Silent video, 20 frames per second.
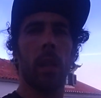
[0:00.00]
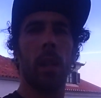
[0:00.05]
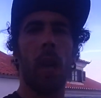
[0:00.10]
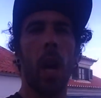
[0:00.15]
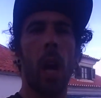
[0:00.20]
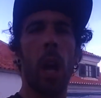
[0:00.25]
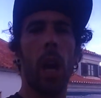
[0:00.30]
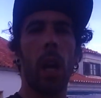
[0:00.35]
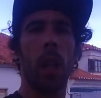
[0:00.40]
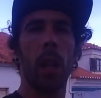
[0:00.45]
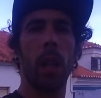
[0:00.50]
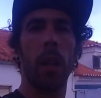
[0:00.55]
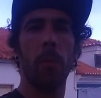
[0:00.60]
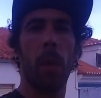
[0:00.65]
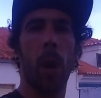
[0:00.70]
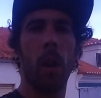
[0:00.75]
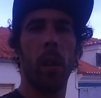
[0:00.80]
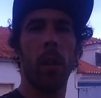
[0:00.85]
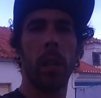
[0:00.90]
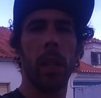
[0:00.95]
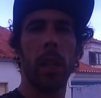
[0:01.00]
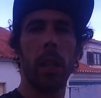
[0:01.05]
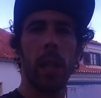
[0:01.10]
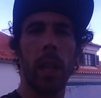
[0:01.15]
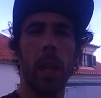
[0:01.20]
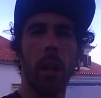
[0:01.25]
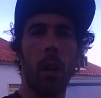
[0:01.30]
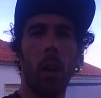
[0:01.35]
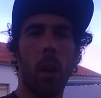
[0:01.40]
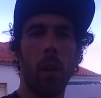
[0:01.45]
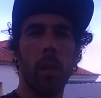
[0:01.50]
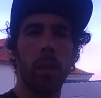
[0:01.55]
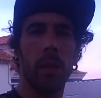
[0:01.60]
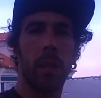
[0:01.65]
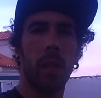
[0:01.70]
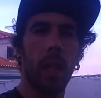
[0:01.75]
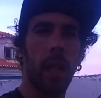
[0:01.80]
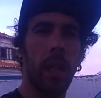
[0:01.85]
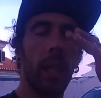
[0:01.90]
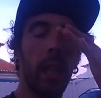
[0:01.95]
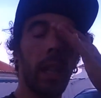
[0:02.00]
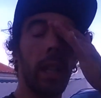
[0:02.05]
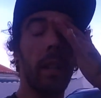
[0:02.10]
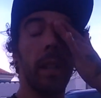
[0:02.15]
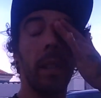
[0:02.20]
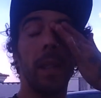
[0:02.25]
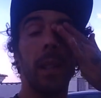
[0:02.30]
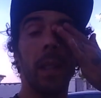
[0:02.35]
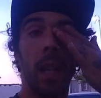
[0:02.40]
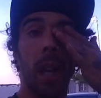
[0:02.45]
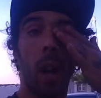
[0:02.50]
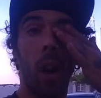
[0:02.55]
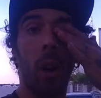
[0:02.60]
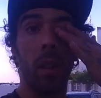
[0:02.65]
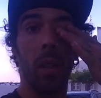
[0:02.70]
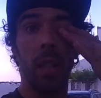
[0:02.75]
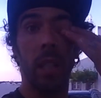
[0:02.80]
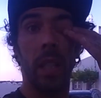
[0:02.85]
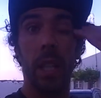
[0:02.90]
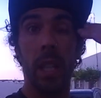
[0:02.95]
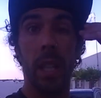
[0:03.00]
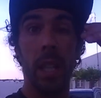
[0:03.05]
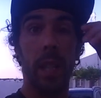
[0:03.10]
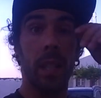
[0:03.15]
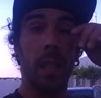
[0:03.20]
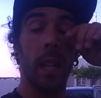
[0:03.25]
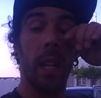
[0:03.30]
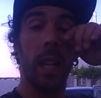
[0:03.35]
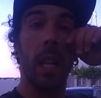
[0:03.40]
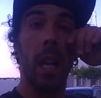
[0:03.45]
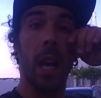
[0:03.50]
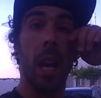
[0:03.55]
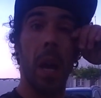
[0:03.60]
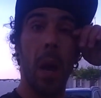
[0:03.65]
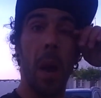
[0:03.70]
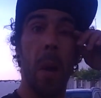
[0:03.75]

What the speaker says: early morning on Sunday on Ericeira.